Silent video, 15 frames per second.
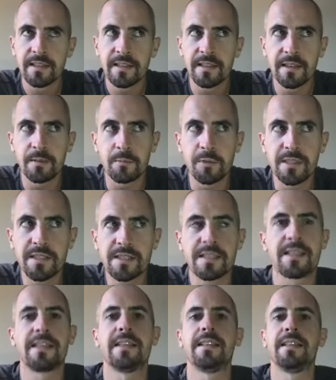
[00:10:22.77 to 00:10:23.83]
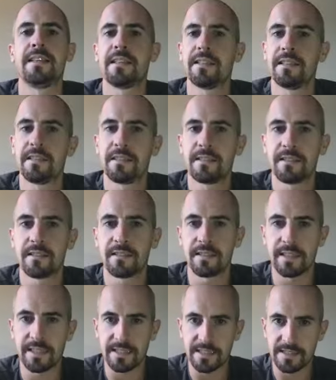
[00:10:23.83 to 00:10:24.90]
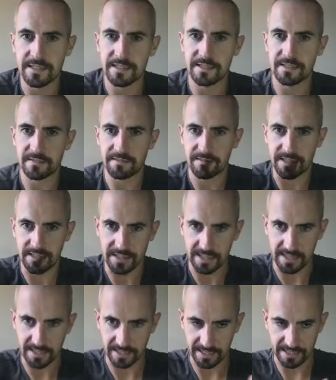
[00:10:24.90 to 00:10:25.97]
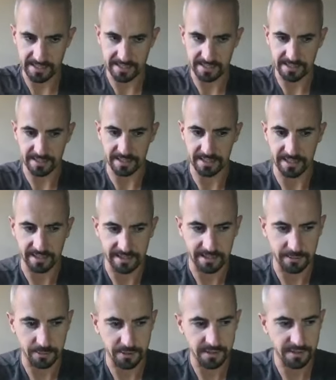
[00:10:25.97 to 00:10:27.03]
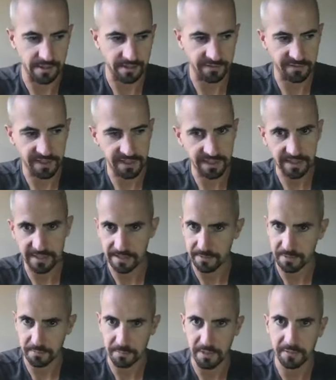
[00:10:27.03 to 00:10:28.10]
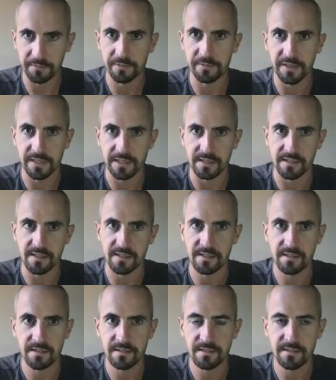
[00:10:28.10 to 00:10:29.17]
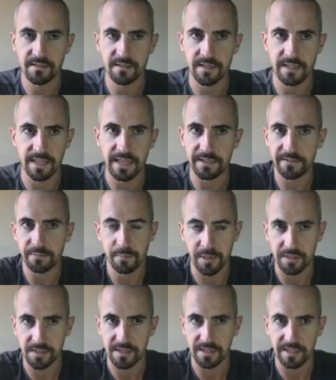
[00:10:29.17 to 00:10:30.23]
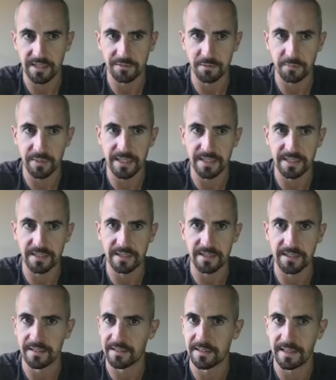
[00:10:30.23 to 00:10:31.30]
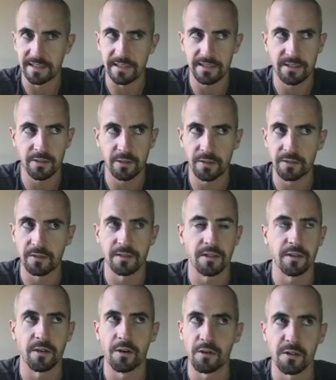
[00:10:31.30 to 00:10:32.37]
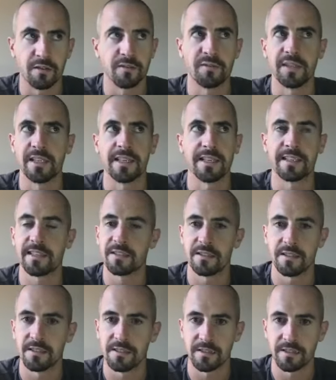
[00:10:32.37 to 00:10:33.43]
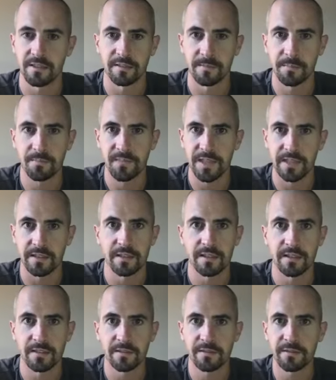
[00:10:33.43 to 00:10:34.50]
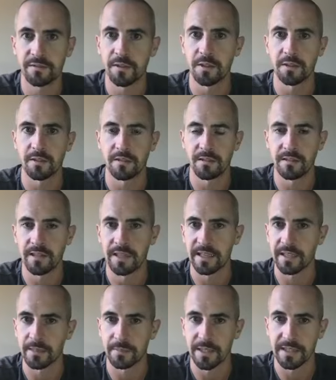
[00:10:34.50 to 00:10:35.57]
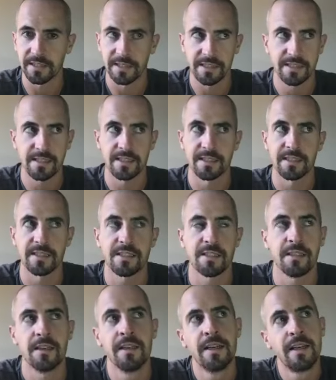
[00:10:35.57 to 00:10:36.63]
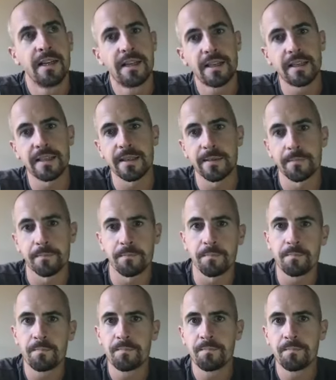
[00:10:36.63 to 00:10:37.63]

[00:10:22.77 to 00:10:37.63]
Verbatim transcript: it was like like I said yesterday. Like I was. I feel like I'm at my fittest that I've personally ever been, and I don't at all feel like I could have done a full Ironman yesterday. So, um,